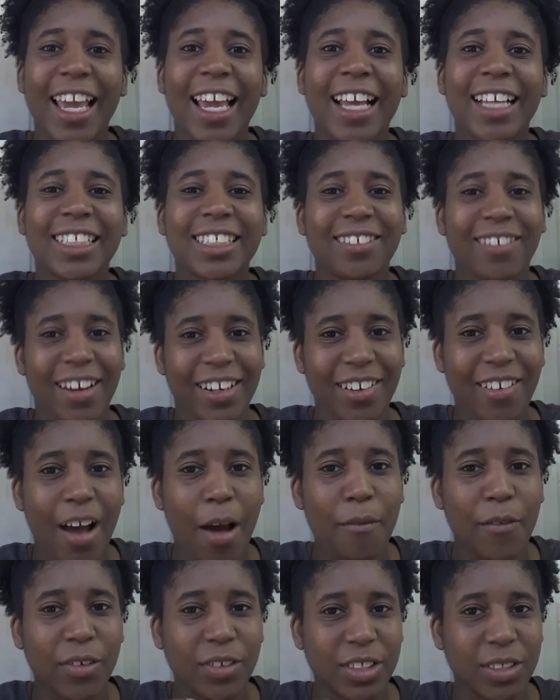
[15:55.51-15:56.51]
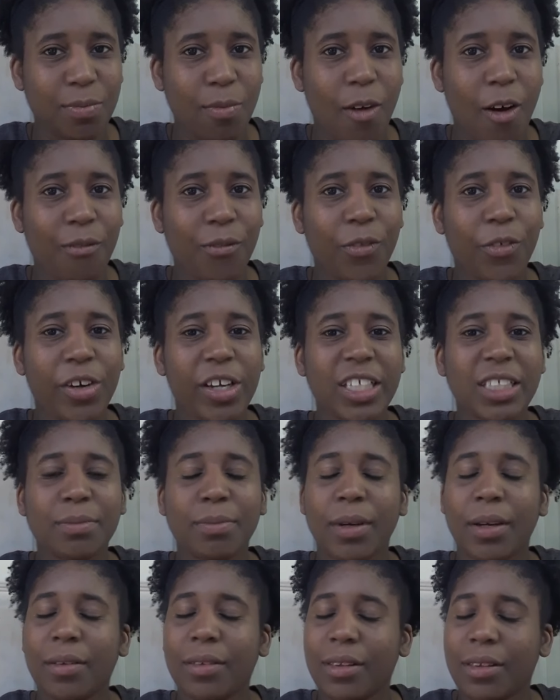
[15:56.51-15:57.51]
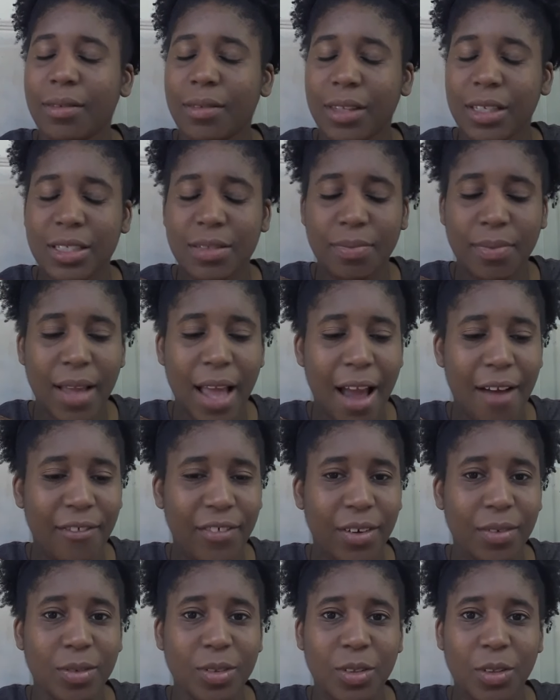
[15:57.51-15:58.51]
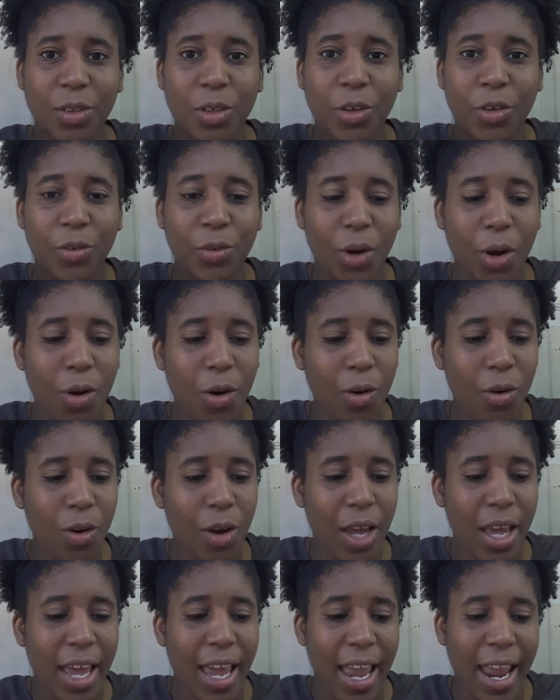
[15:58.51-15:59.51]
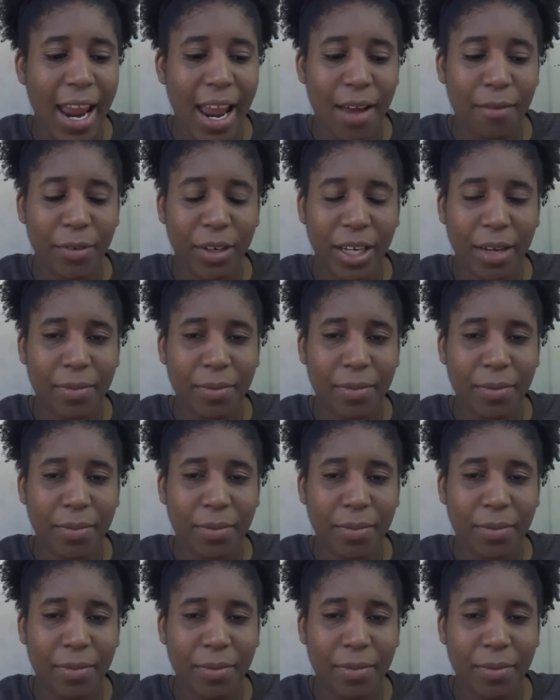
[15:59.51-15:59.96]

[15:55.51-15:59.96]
And so I know I have a small voice, but this platform is going to grow, and we give